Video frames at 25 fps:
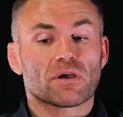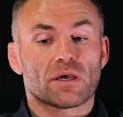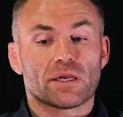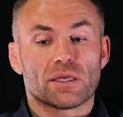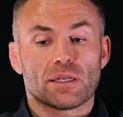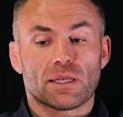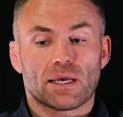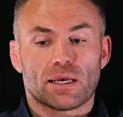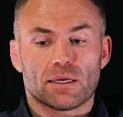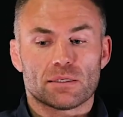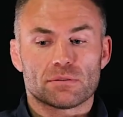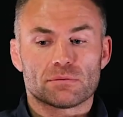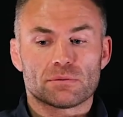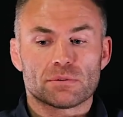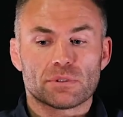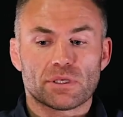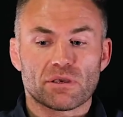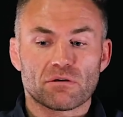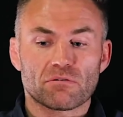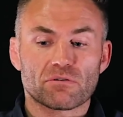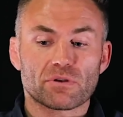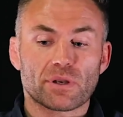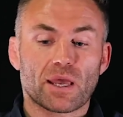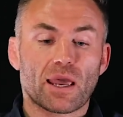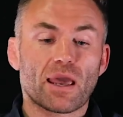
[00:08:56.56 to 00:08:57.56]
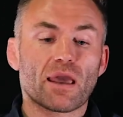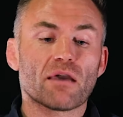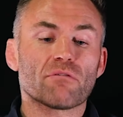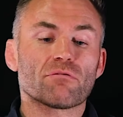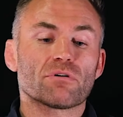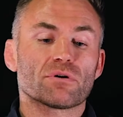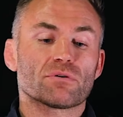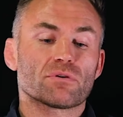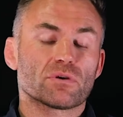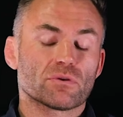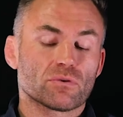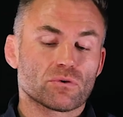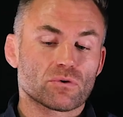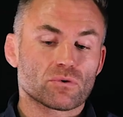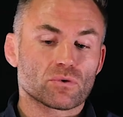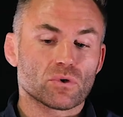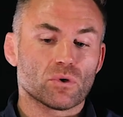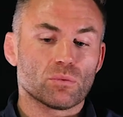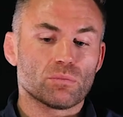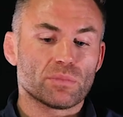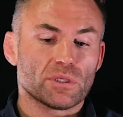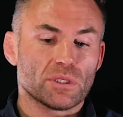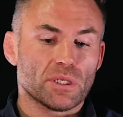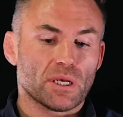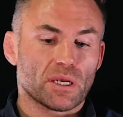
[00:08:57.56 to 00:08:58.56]
I had given everything to
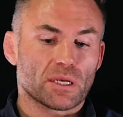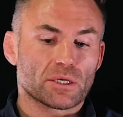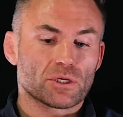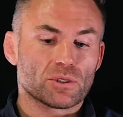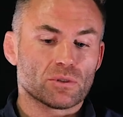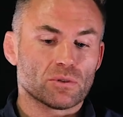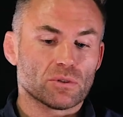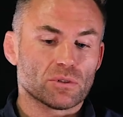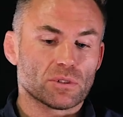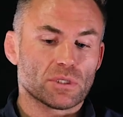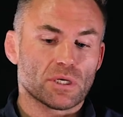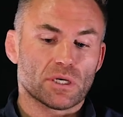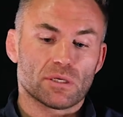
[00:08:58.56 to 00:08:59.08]
rugby that I could.